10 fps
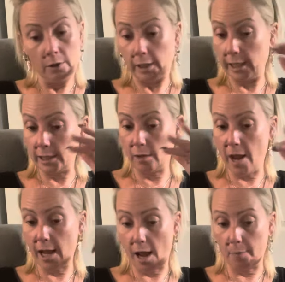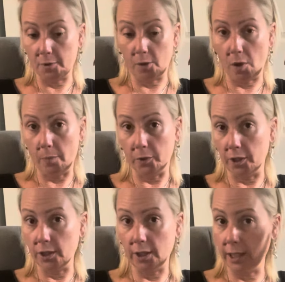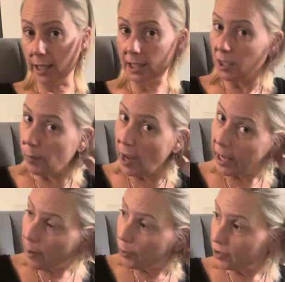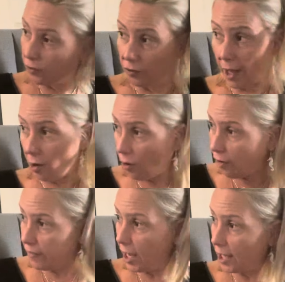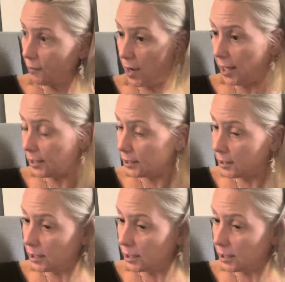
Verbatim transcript: kiss and make up with the people you need to kiss and make up with and let go of the other ones.